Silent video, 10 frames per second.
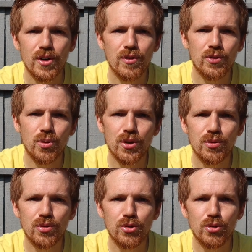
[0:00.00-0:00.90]
of this
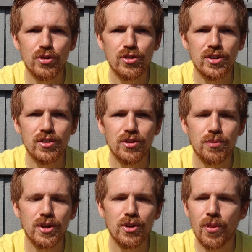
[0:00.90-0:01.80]
wonderful story of
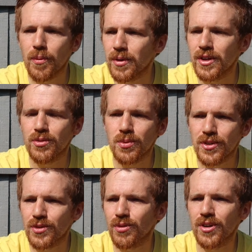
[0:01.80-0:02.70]
Jesus being on the beach
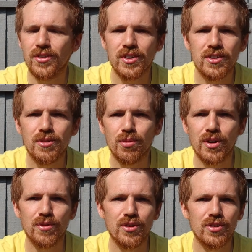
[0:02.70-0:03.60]
with his friends, eating
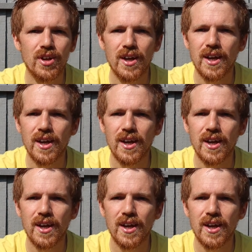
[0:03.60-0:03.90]
breakfast,